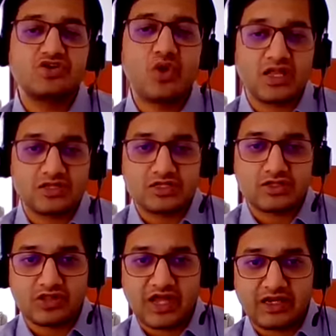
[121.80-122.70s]
you answers
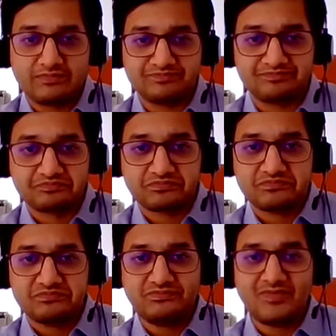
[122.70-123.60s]
on that.
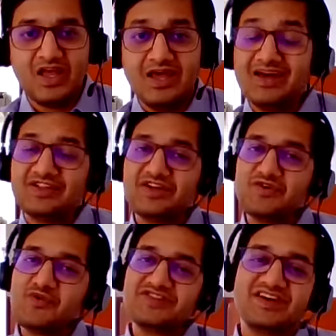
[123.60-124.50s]
So
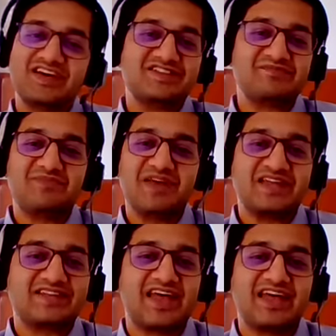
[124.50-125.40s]
once again, a
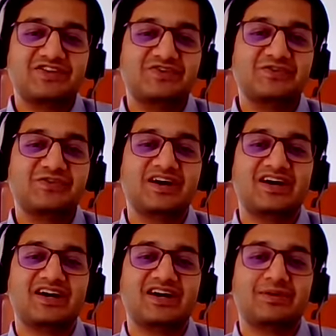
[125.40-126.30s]
big thank you
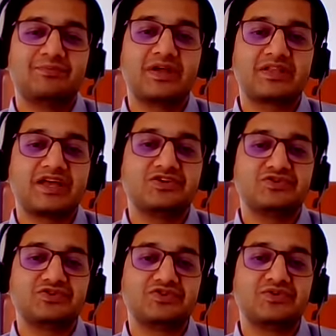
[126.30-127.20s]
to
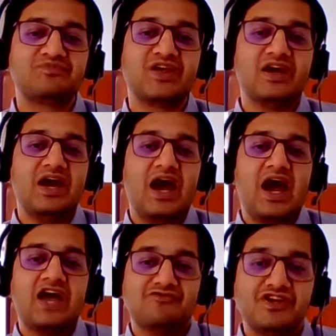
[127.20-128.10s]
you.
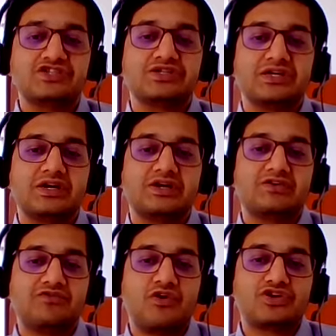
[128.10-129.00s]
I wish
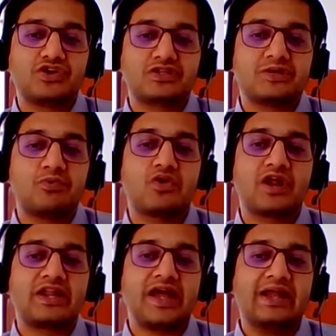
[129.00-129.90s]
for your support
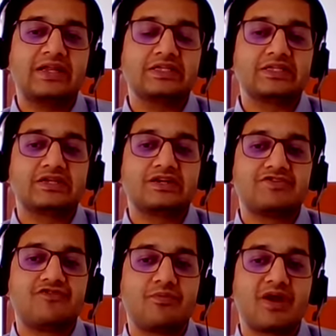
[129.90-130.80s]
and guidance
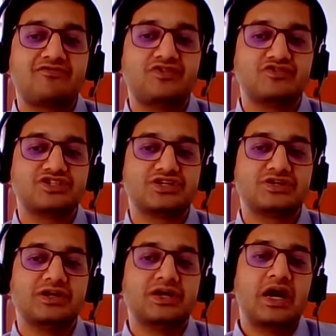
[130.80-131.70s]
for my future
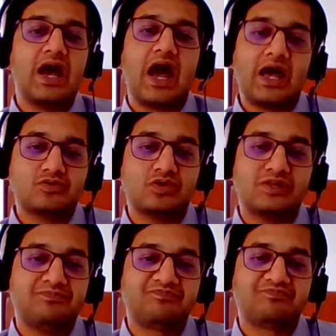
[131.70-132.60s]
as well.
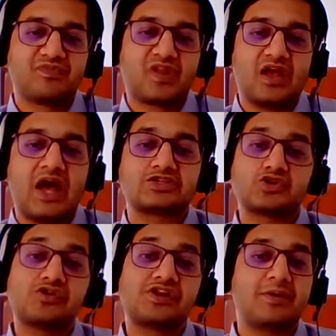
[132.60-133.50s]
I
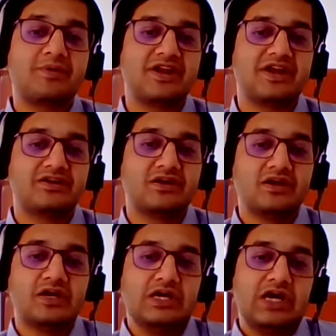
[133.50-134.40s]
strongly recommend it,
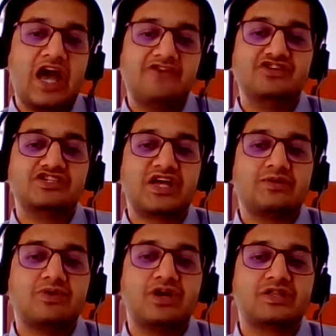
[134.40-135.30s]
IEVISION
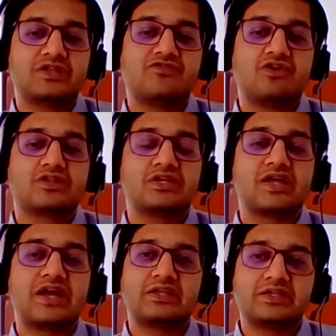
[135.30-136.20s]
and Mahesh sir, for CISA
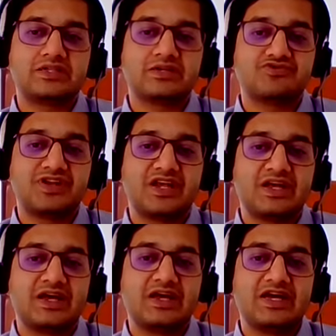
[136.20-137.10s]
and the CISM training.